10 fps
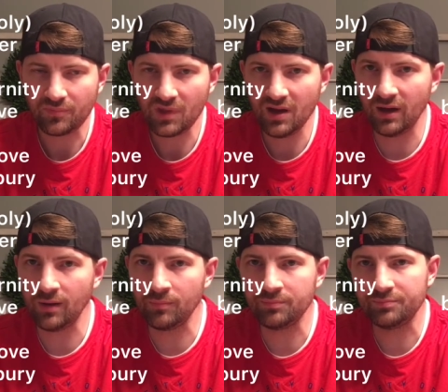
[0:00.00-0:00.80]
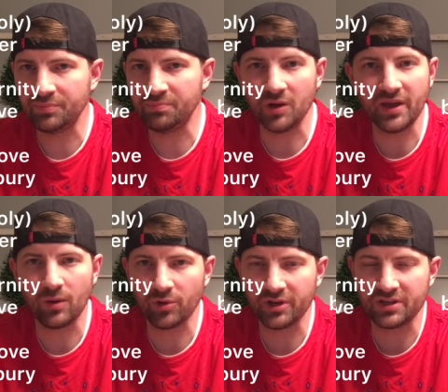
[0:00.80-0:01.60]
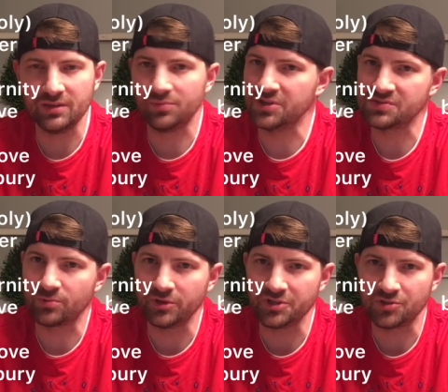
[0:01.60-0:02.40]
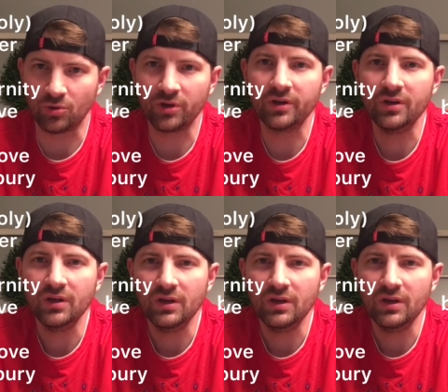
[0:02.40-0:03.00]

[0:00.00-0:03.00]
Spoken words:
But yeah, we're gonna keep this pretty short.